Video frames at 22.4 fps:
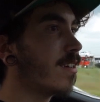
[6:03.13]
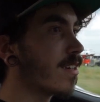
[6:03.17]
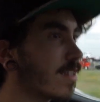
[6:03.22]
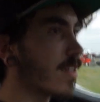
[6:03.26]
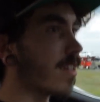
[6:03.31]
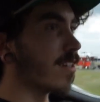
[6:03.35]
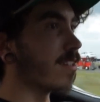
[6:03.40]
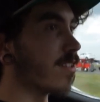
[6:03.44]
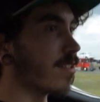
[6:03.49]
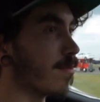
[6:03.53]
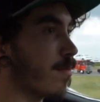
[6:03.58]

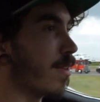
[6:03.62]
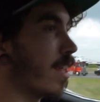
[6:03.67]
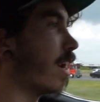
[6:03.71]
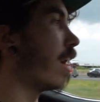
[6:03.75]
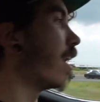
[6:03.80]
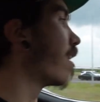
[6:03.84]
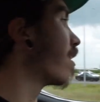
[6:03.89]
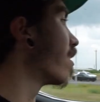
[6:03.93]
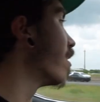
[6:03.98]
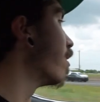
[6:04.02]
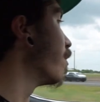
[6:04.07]
Because,
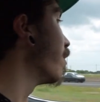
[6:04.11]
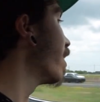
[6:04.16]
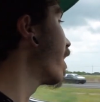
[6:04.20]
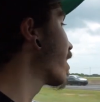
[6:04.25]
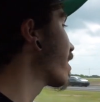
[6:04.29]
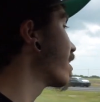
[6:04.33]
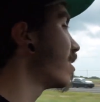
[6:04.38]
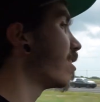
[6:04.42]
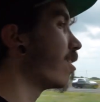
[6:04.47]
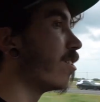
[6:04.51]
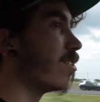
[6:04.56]
I don't know, black
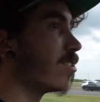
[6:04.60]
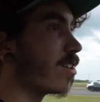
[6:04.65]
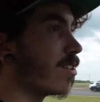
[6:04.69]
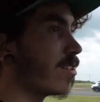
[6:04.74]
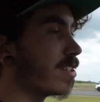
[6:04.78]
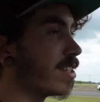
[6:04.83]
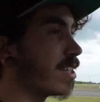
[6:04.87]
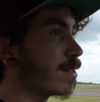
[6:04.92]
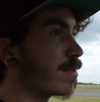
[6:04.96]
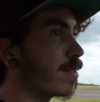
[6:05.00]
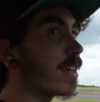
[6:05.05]
interiors
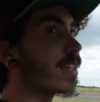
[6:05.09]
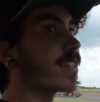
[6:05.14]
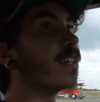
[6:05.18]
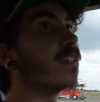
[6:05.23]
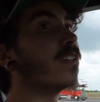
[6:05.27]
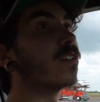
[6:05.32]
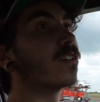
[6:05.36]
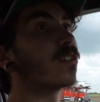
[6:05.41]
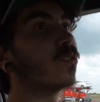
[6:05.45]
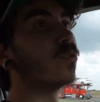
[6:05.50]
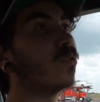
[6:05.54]
always seem like they
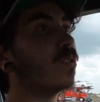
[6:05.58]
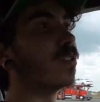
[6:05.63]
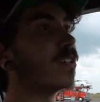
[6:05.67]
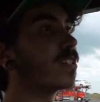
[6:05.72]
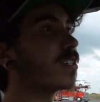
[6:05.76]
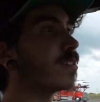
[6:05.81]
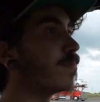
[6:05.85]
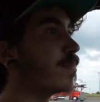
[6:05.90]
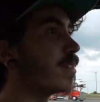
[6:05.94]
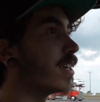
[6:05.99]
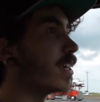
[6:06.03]
look coolest
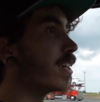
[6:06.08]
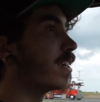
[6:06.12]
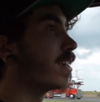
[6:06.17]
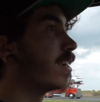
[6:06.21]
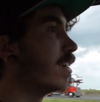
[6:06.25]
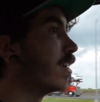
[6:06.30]
to me.